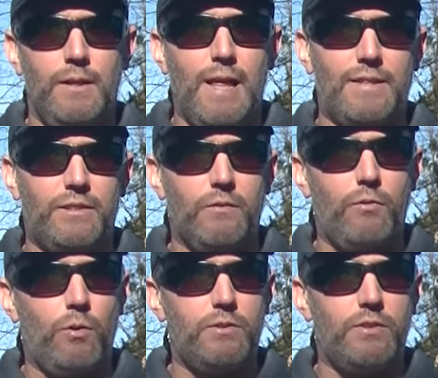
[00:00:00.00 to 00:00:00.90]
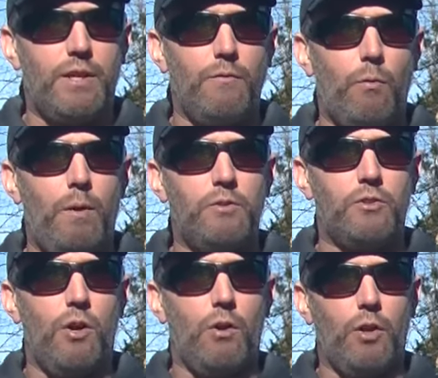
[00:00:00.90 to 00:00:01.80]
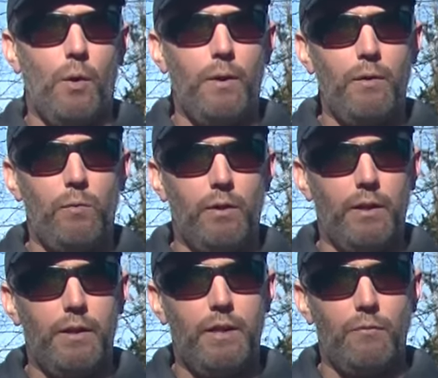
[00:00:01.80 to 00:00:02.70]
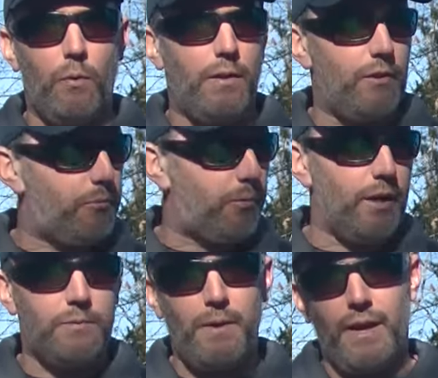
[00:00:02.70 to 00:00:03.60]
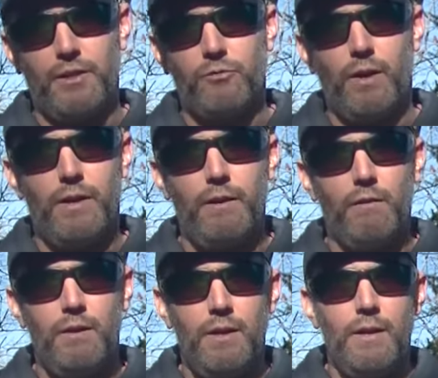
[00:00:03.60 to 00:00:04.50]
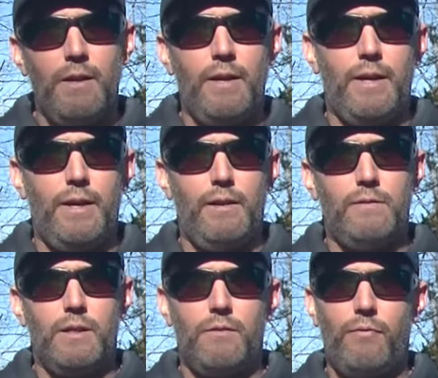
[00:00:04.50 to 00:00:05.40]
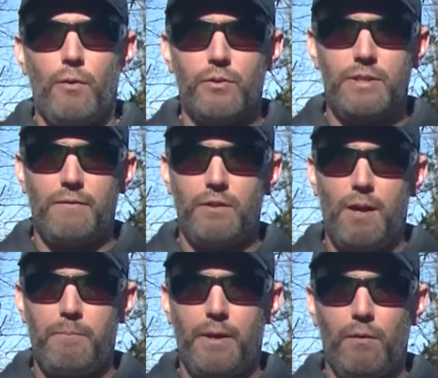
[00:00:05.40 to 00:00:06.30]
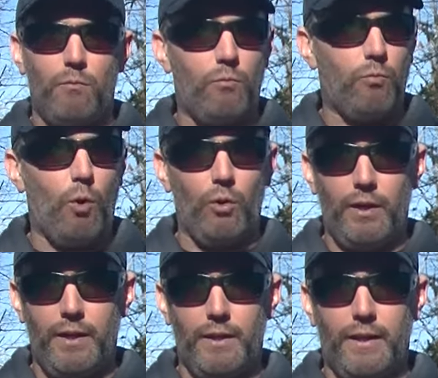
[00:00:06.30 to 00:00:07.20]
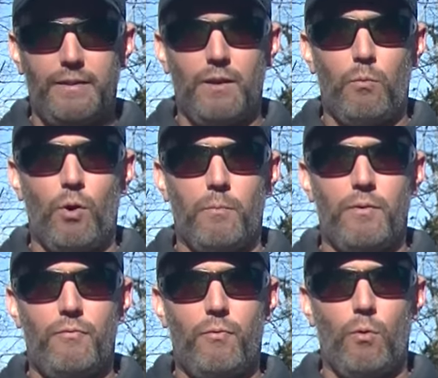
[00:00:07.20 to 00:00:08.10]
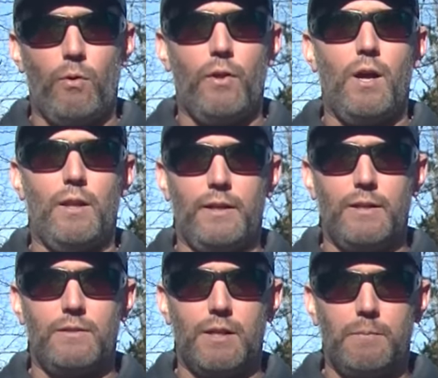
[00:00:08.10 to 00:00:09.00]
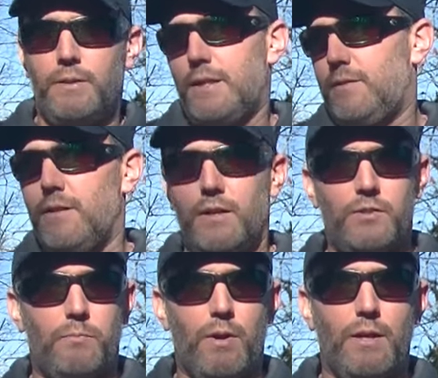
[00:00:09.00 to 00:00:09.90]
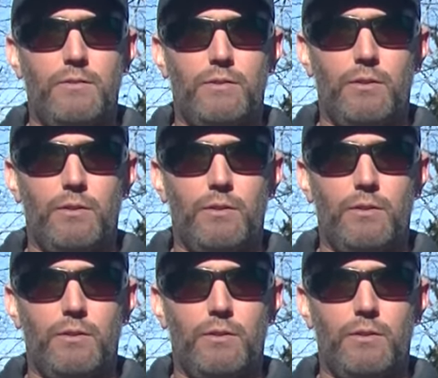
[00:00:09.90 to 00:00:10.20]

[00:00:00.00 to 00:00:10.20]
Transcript: Last thing, of course, is a giveaway, which is ongoing. We're going to give away this prize package right here. And photos have not been rolling in like they were before the holidays, but that's not a surprise.